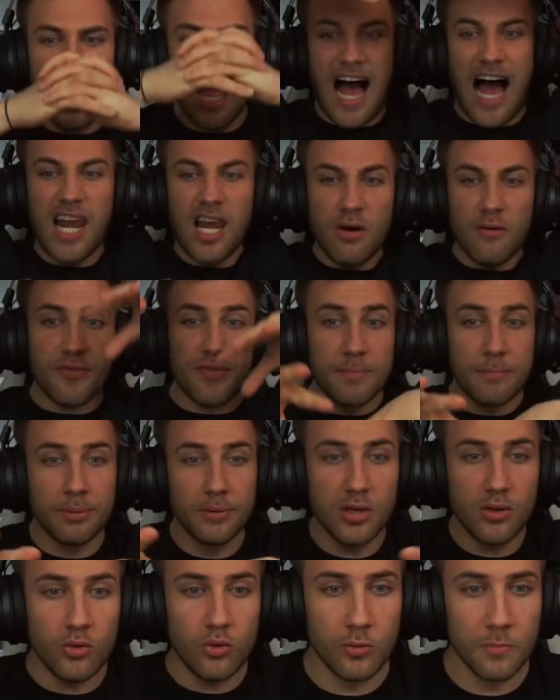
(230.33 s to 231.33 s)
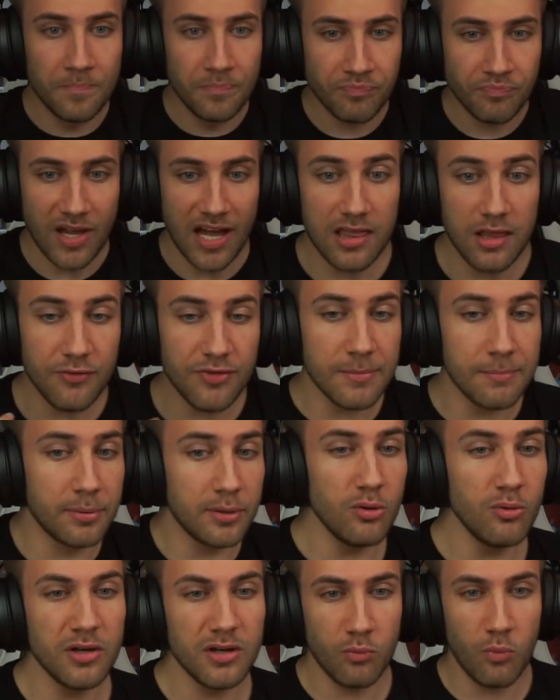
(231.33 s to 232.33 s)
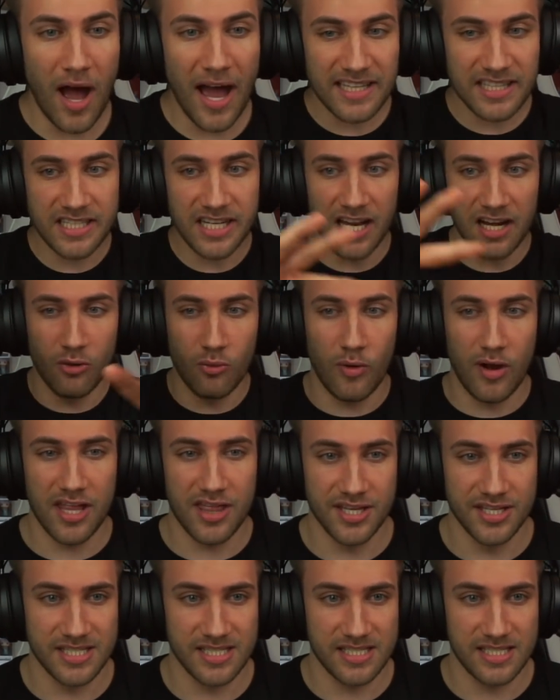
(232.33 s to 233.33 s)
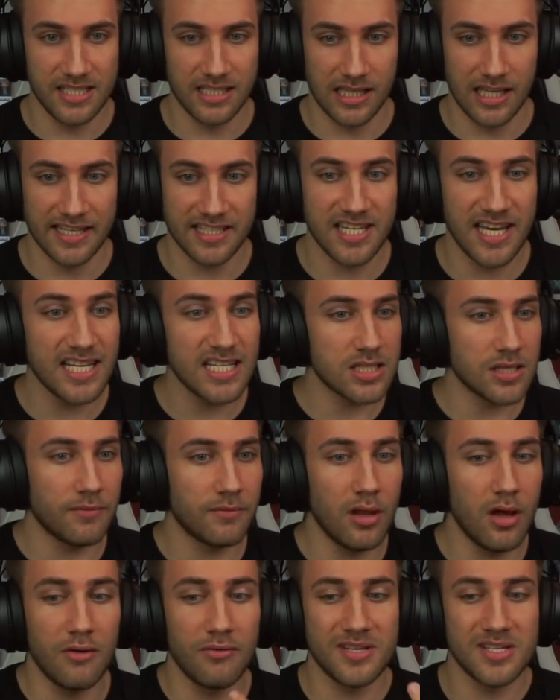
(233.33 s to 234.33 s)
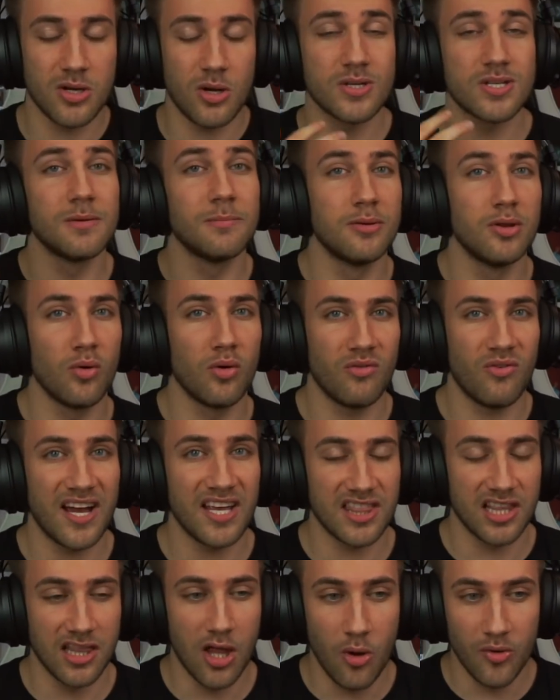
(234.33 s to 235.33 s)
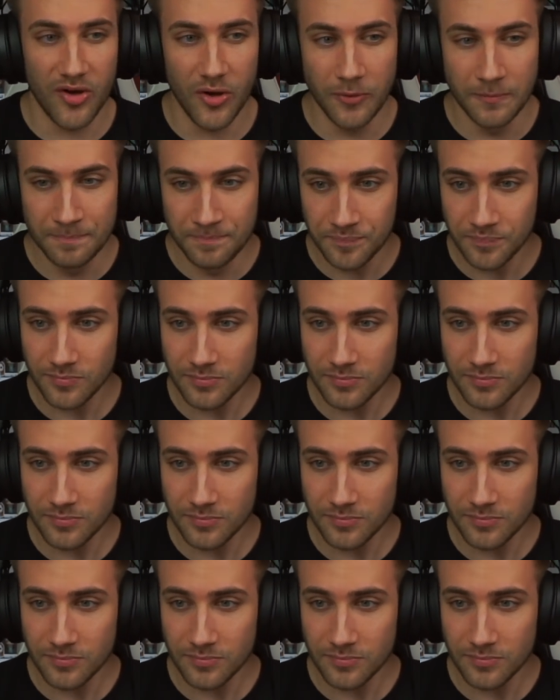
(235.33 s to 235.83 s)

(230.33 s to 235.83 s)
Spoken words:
I love the blue! I love the blue and white colorway this is here. Like, Taste of Love is also blue and white, the logo.